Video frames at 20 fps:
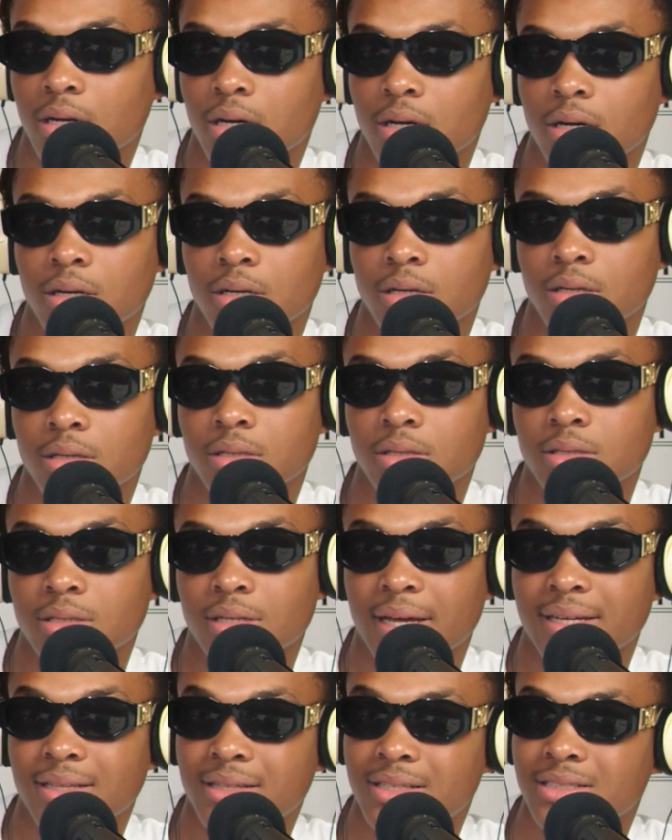uh
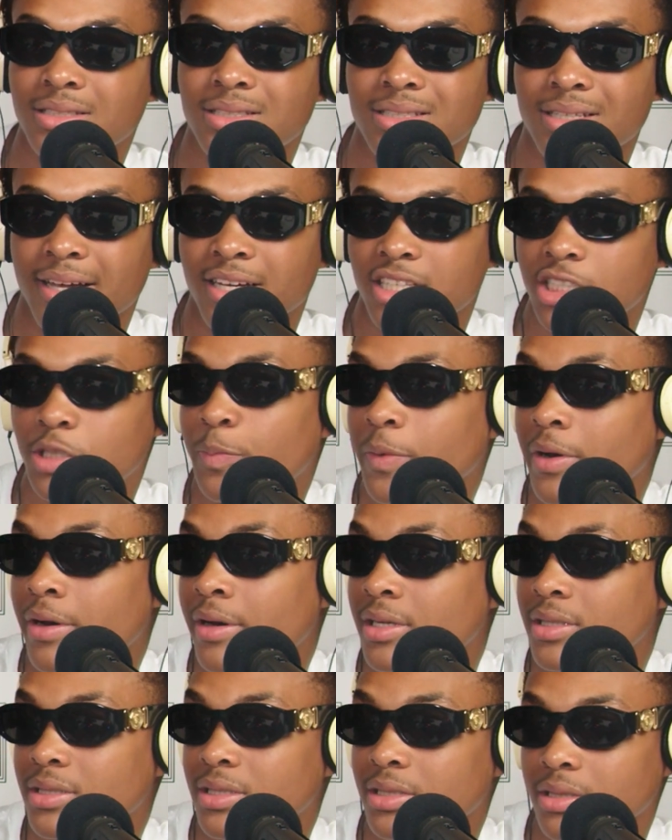like just the
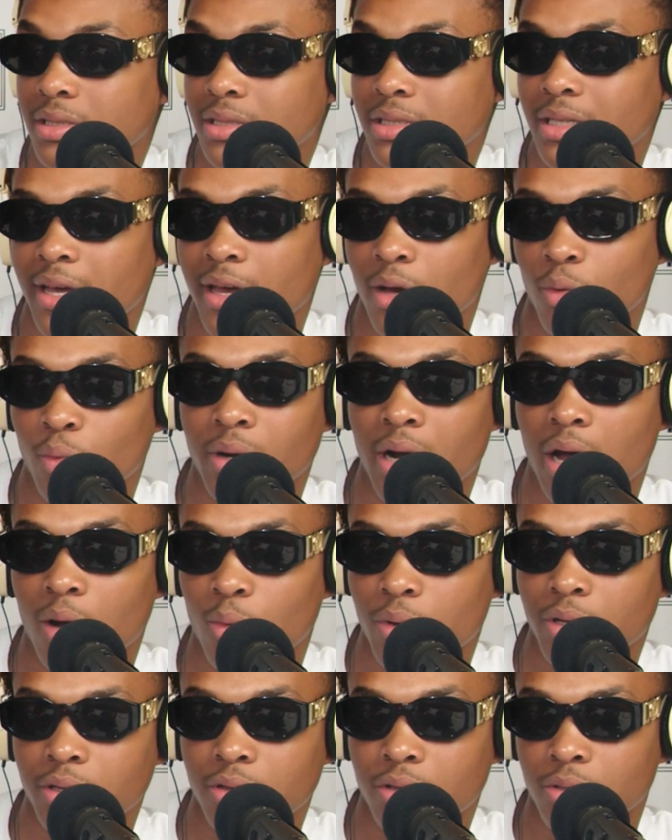experiences and what I
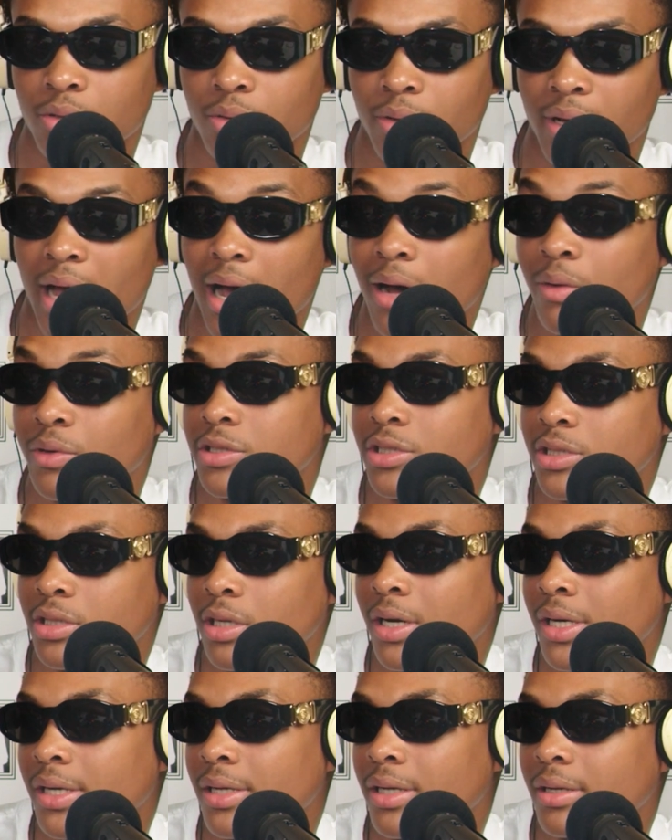went through and how it
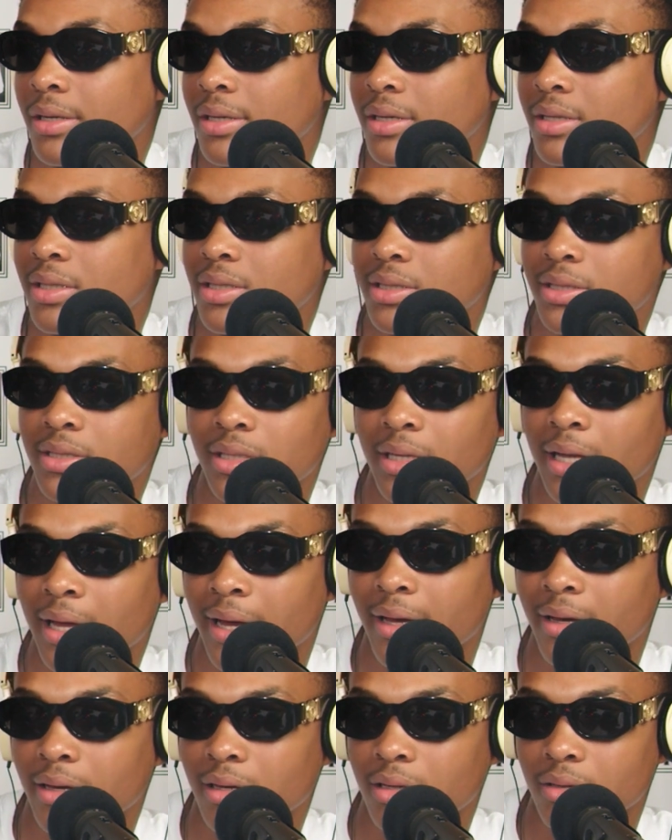started to
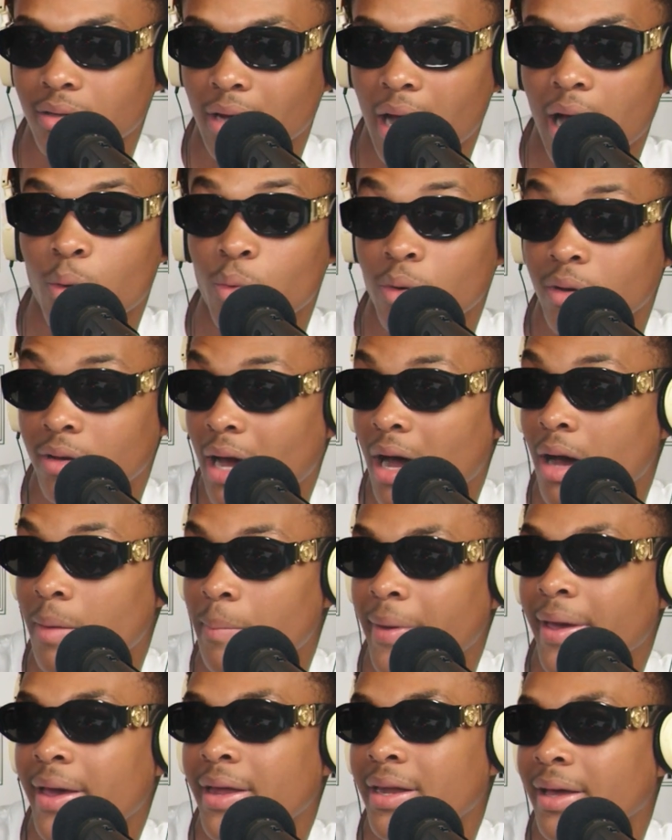like how it how
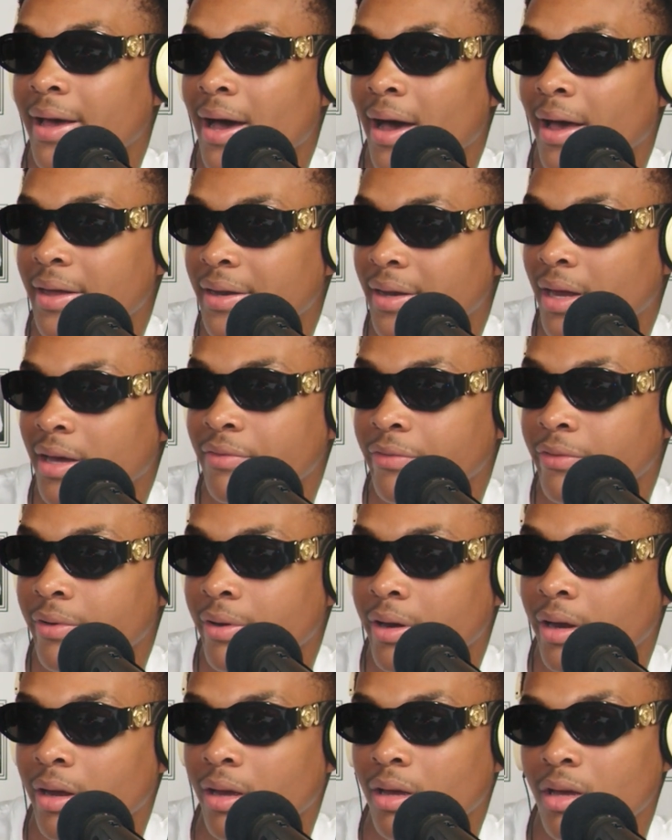bad it got in ninth
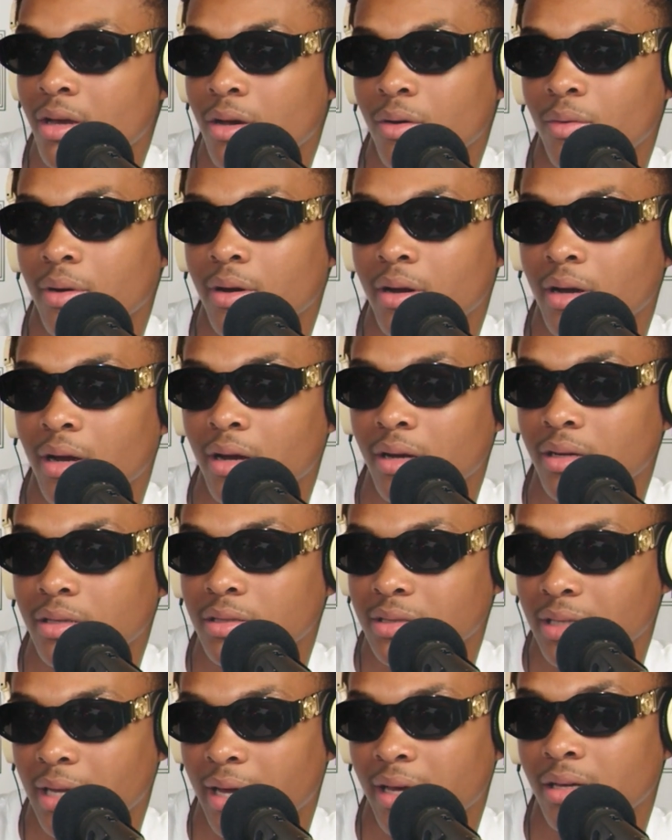grade, where
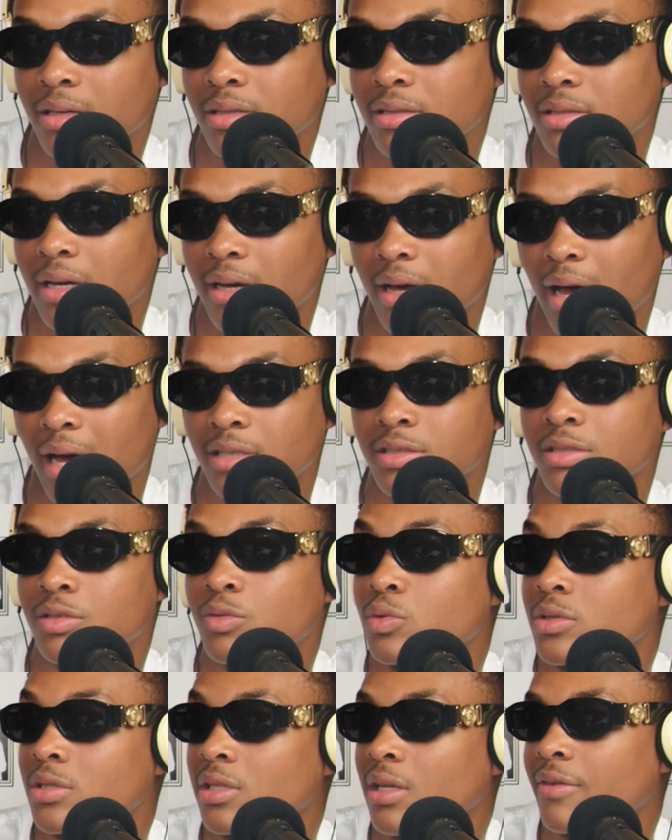like I just
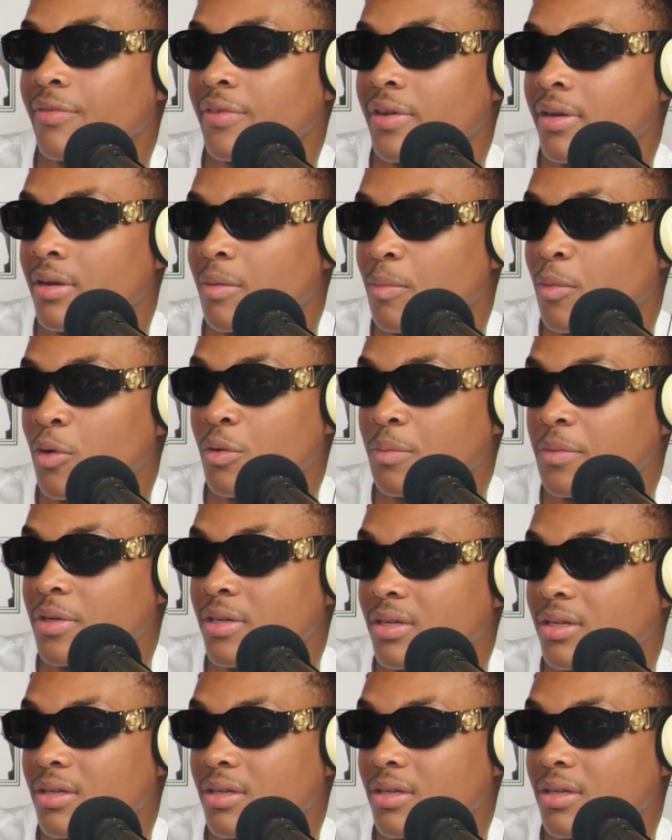was living in the moment.